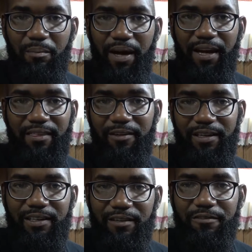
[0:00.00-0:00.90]
back, they're in
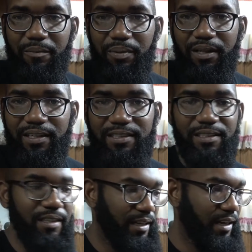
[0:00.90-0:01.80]
a different
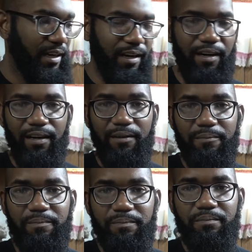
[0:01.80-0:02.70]
place,
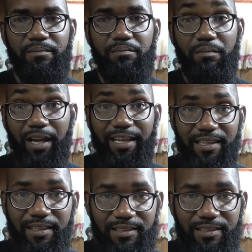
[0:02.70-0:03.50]
like this.